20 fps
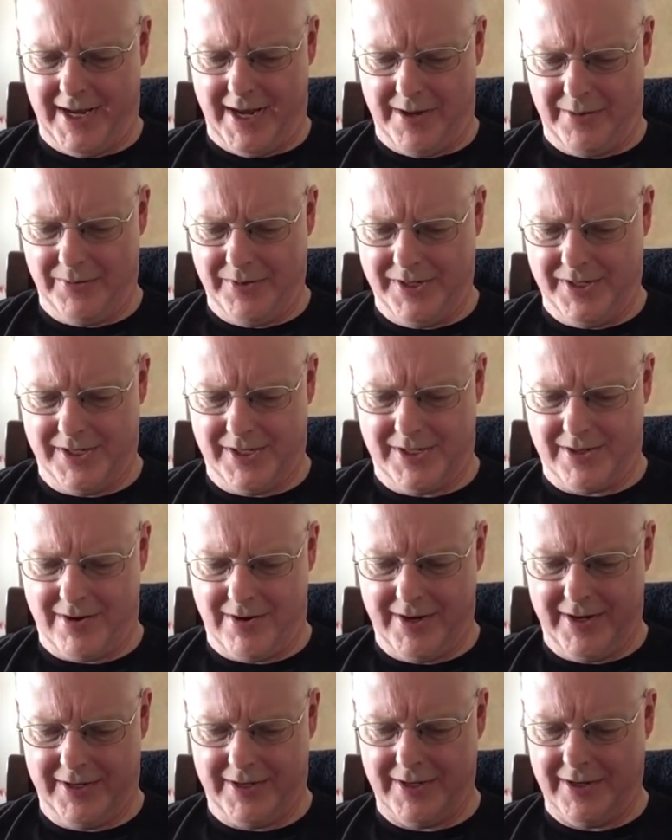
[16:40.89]
I was
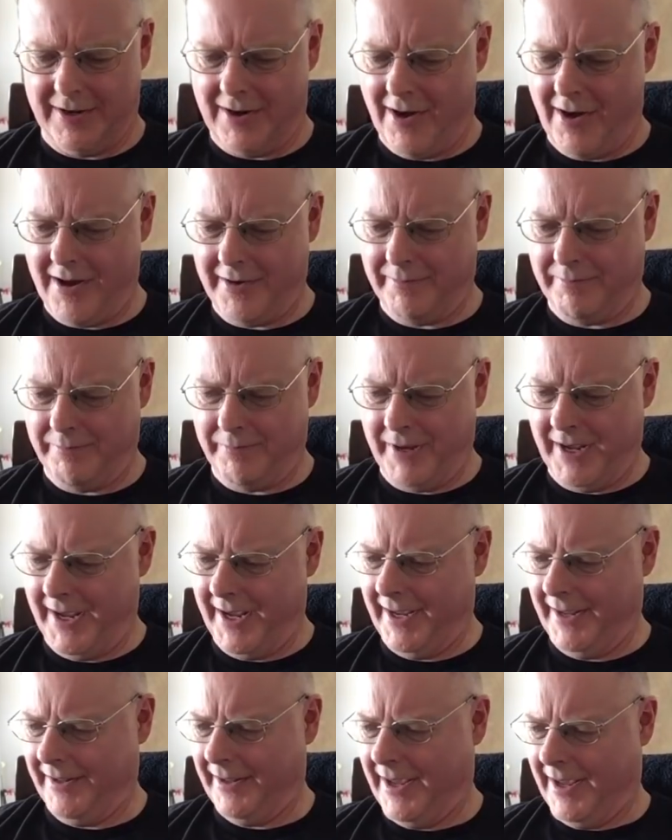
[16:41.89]
starting to not
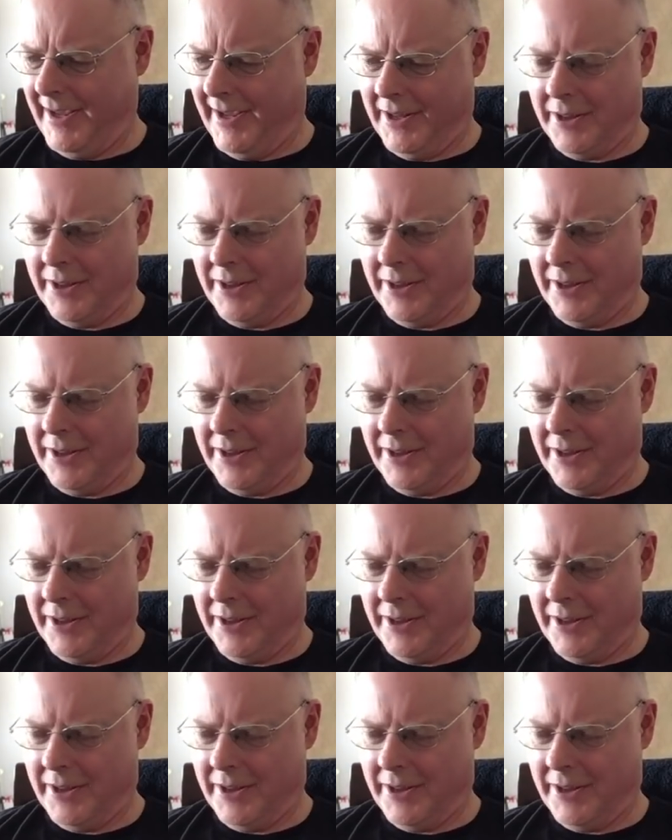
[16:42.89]
be